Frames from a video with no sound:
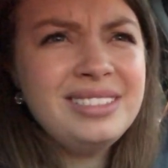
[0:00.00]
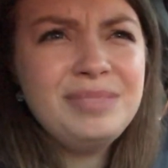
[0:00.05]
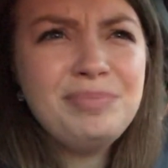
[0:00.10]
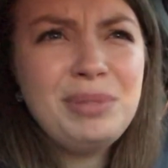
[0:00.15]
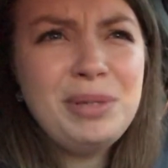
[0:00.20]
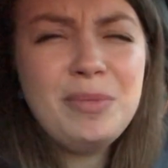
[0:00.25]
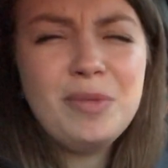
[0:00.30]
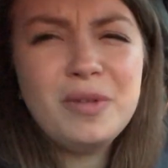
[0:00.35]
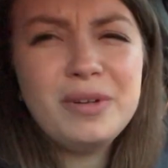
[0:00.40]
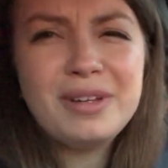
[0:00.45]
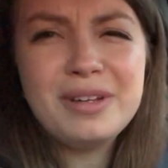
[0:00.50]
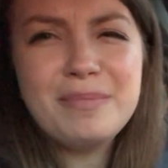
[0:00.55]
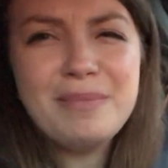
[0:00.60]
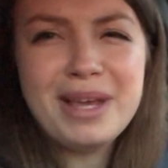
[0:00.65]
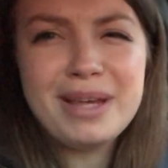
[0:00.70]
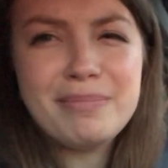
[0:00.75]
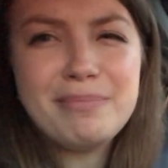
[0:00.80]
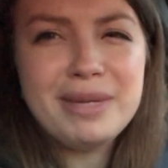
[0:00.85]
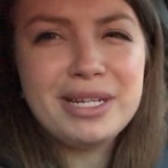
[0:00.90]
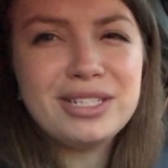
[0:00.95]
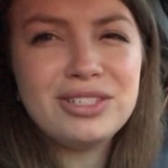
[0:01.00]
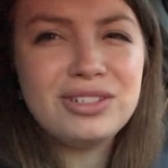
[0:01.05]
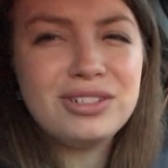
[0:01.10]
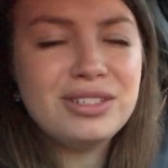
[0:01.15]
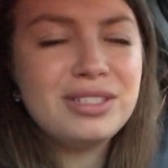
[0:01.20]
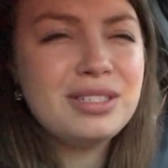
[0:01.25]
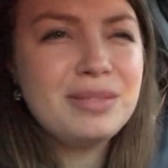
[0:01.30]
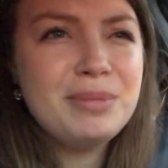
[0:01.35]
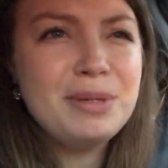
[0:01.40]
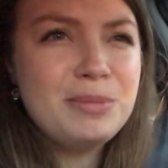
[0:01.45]
People can make
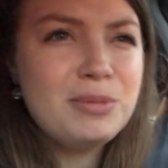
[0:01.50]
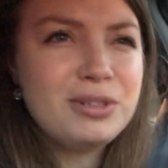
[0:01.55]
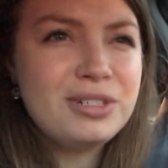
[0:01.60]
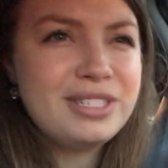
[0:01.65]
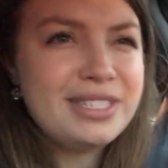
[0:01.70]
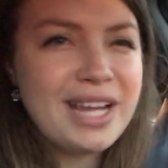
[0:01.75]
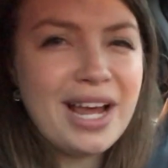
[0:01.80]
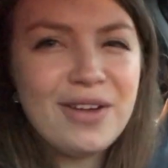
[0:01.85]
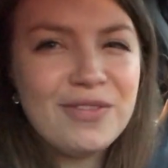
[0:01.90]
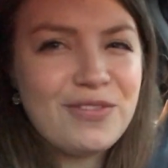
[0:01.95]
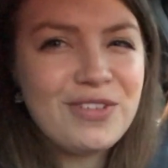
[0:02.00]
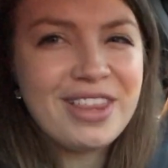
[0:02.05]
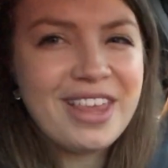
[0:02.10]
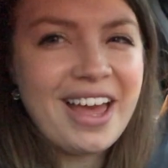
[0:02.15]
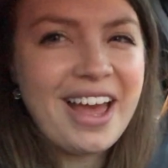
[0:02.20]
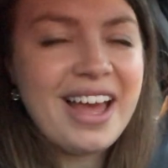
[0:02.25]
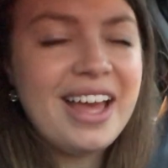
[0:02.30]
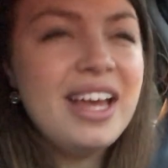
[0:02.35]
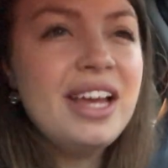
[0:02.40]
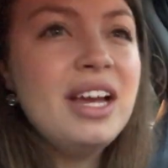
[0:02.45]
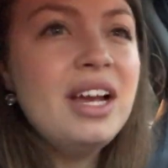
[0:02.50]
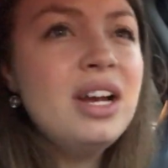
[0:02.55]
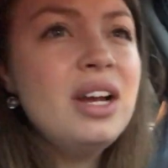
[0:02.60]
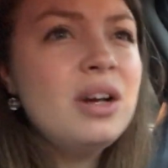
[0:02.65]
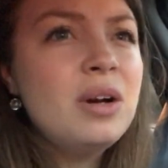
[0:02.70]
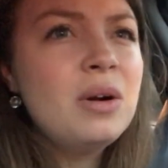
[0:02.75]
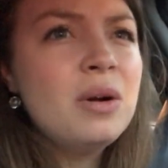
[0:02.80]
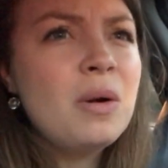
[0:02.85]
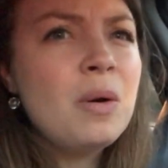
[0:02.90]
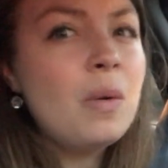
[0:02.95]
mixers. Some people aren't down for that.
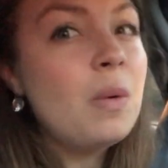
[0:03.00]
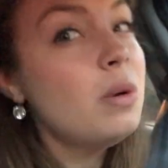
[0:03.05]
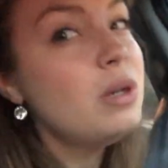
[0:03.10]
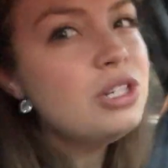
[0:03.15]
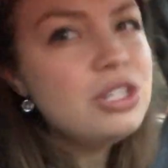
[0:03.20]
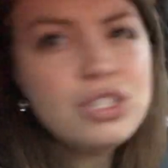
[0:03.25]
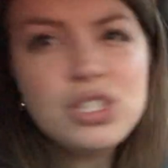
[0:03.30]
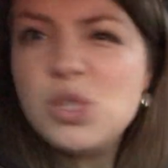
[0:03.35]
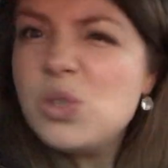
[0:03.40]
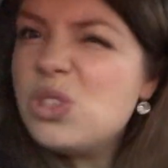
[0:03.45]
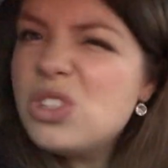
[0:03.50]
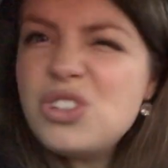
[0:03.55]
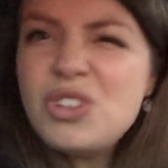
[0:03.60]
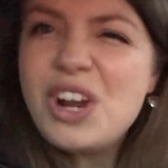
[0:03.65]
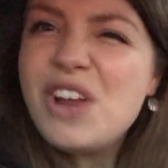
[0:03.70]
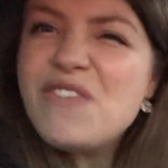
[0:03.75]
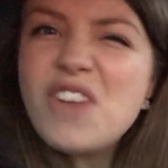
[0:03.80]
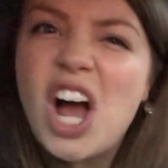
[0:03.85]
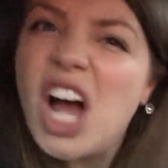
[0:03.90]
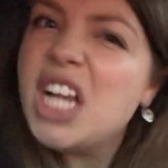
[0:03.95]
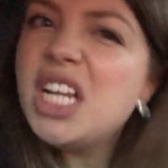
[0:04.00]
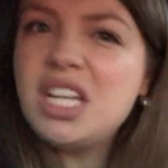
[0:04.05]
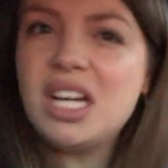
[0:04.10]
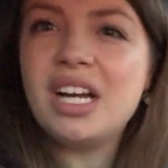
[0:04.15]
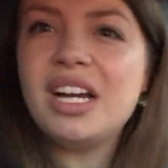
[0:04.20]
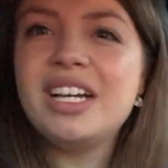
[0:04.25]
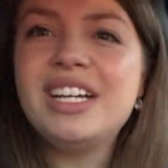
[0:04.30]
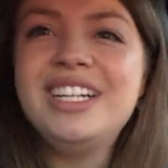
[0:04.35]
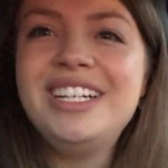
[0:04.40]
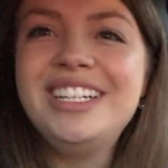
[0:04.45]
Or just do the straight vodka.